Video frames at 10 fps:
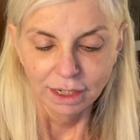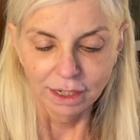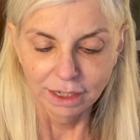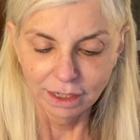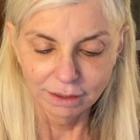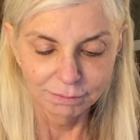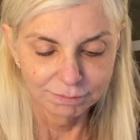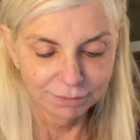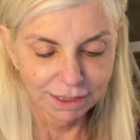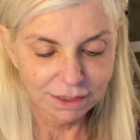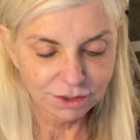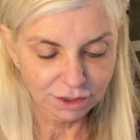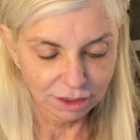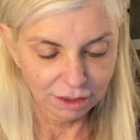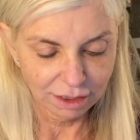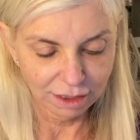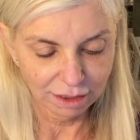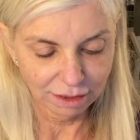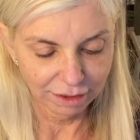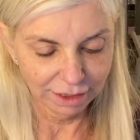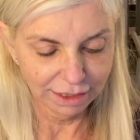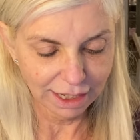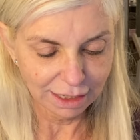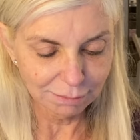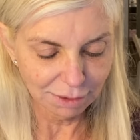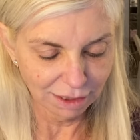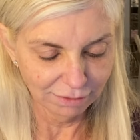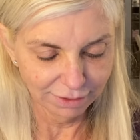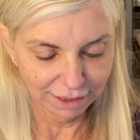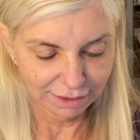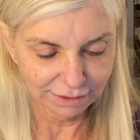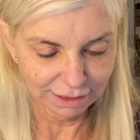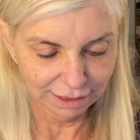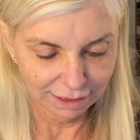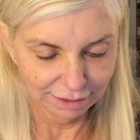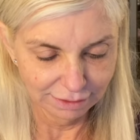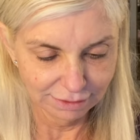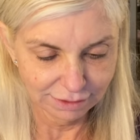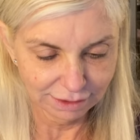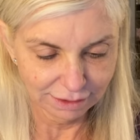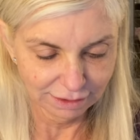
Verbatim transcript: Um, it's, uh, the name of it is,